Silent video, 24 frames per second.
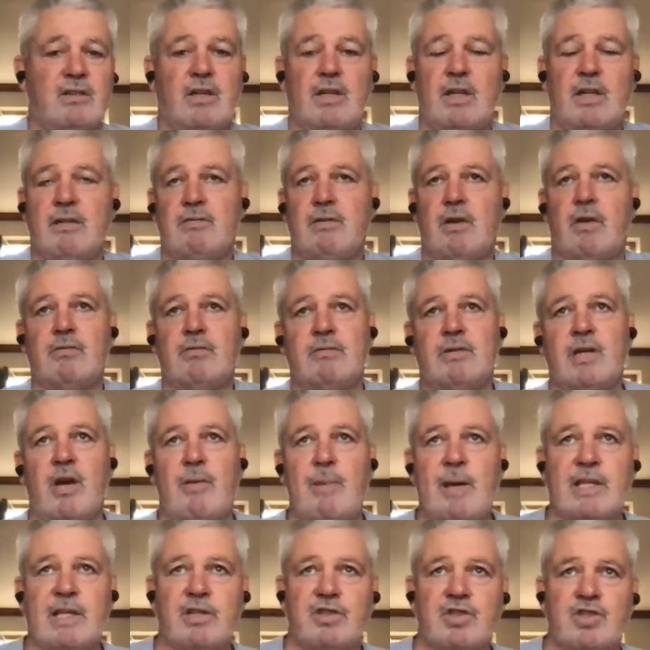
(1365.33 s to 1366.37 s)
And I'll go
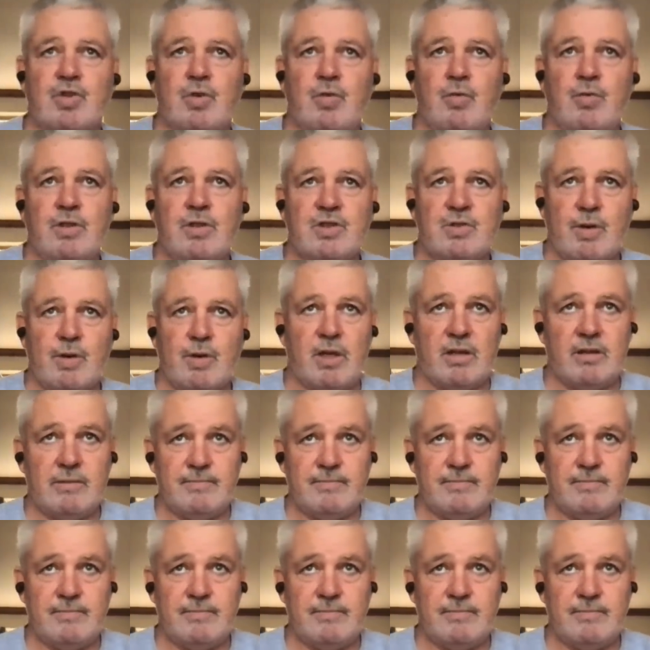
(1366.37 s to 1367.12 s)
back to Sean as well.